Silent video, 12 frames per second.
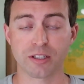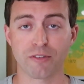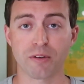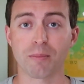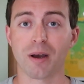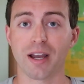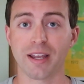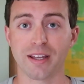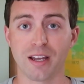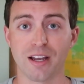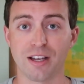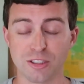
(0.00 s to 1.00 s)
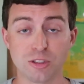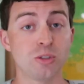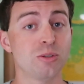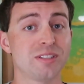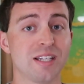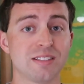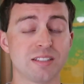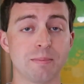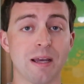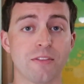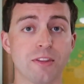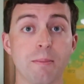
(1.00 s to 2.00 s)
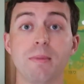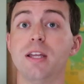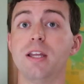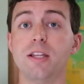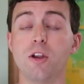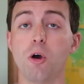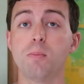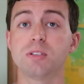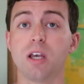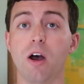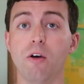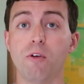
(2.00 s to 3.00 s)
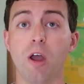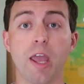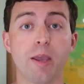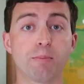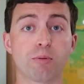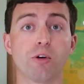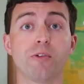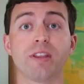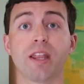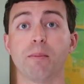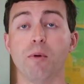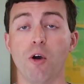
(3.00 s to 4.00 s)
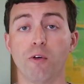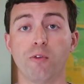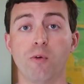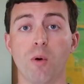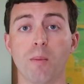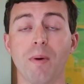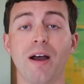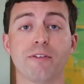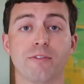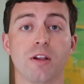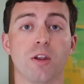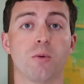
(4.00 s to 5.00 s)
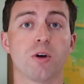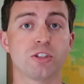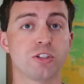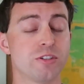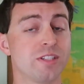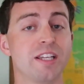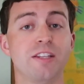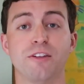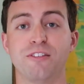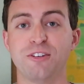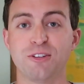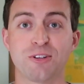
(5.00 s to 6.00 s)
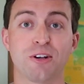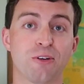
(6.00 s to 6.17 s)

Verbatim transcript: giving my 2 cents about them in hopes of improving them for my fellow archers in the future,